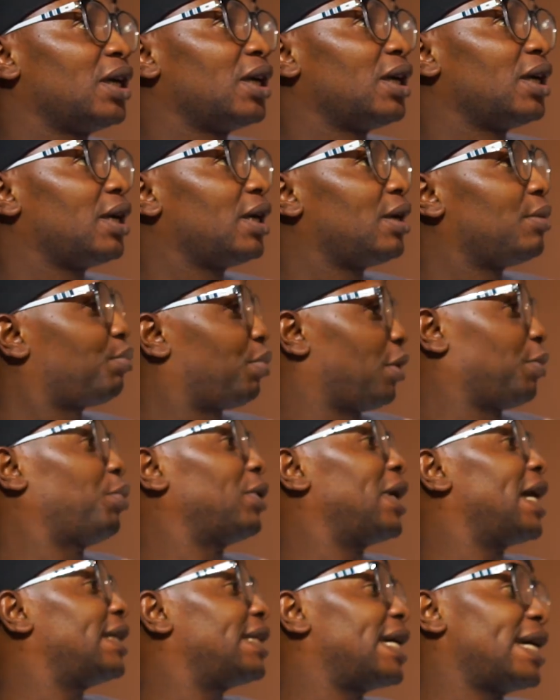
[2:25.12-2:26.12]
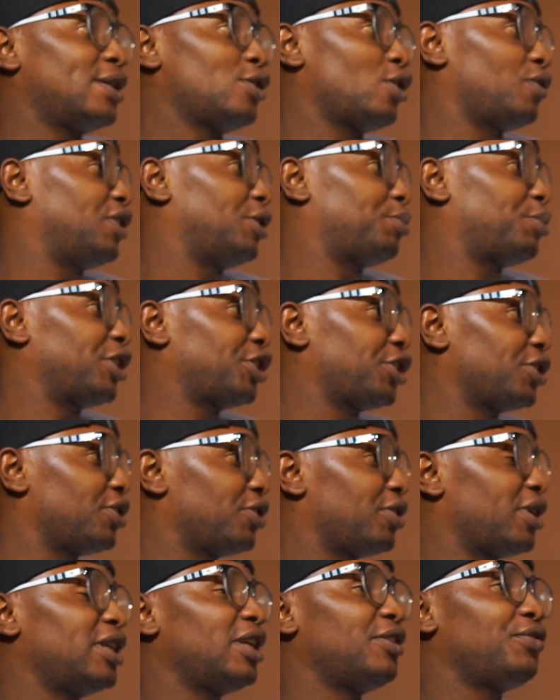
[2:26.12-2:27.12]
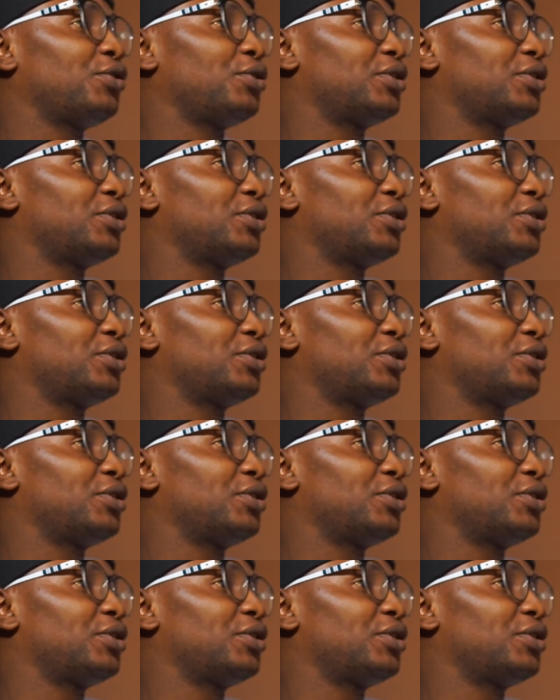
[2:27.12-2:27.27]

People are dying of depression already.